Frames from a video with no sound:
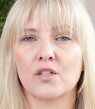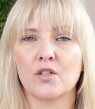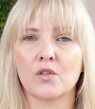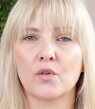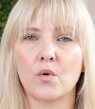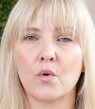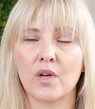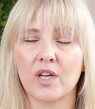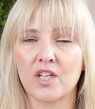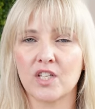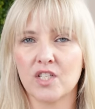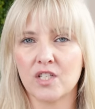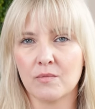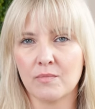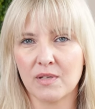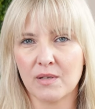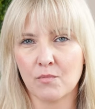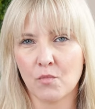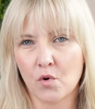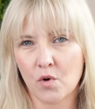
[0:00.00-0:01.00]
that are going
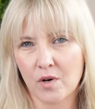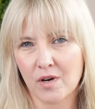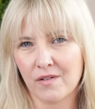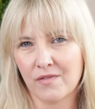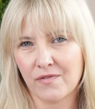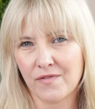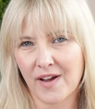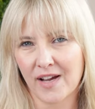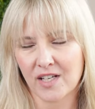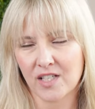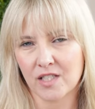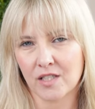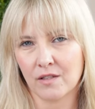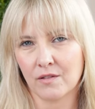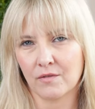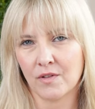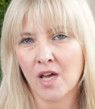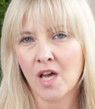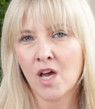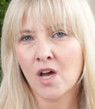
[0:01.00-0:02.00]
to be more
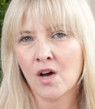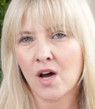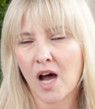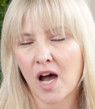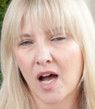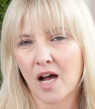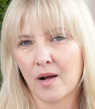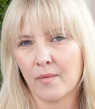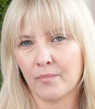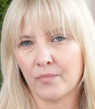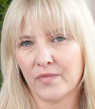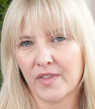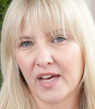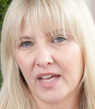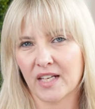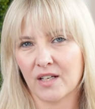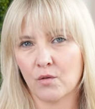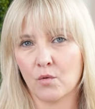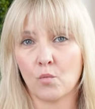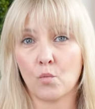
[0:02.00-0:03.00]
effective um,
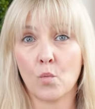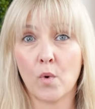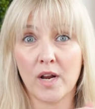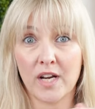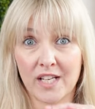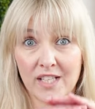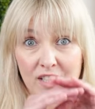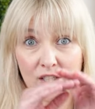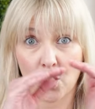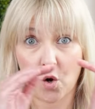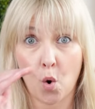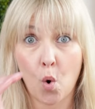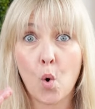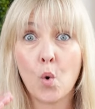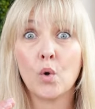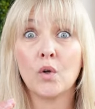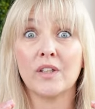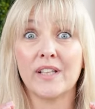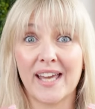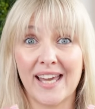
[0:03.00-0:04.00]
that when it's
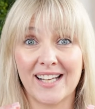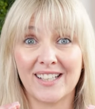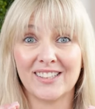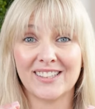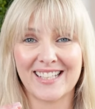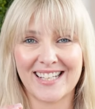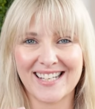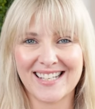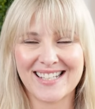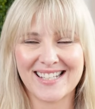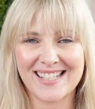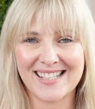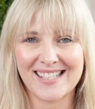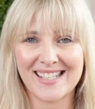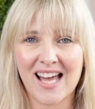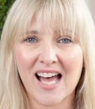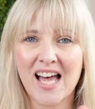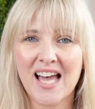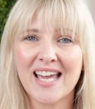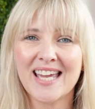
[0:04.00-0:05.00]
whole, held
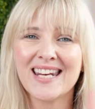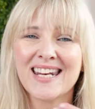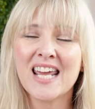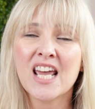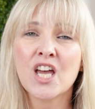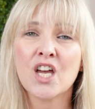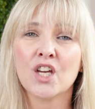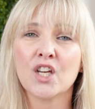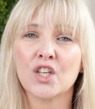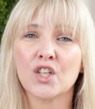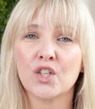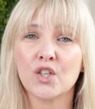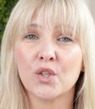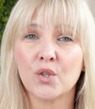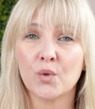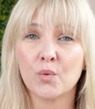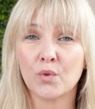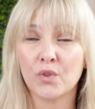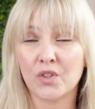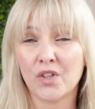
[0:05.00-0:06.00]
inside,
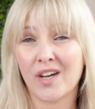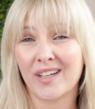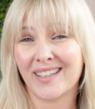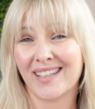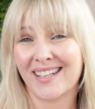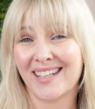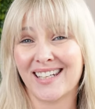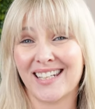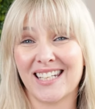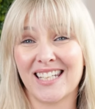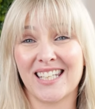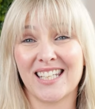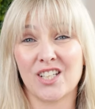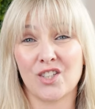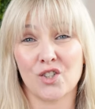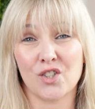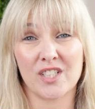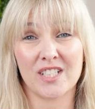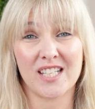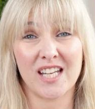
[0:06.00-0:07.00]
you will not get any
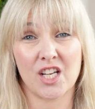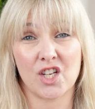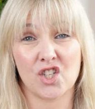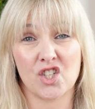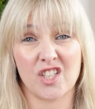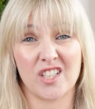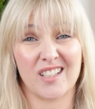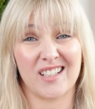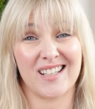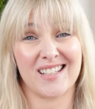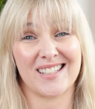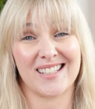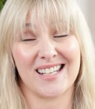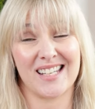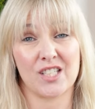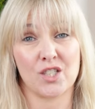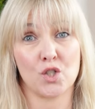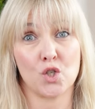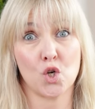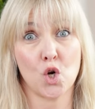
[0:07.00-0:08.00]
irritation because it
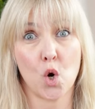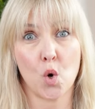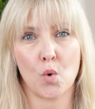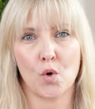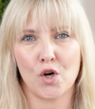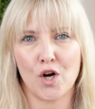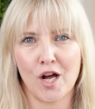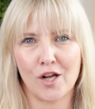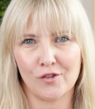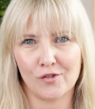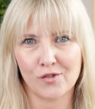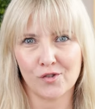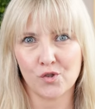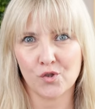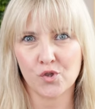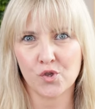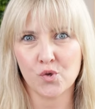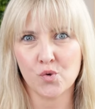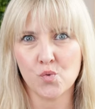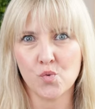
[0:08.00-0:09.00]
has nowhere
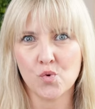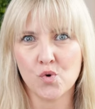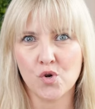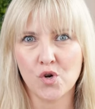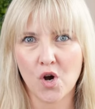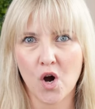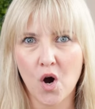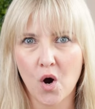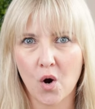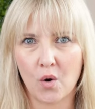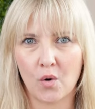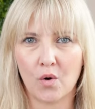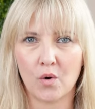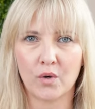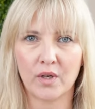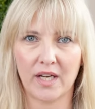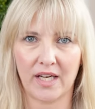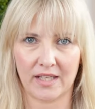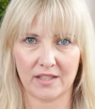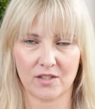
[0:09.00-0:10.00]
else to go.
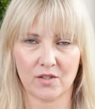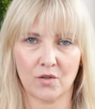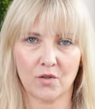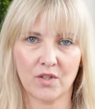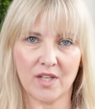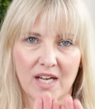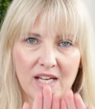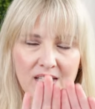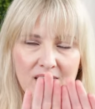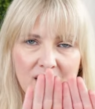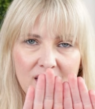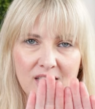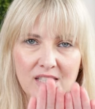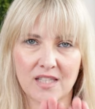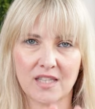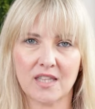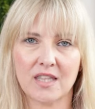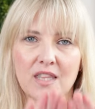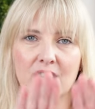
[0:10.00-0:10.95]
Okay, so that's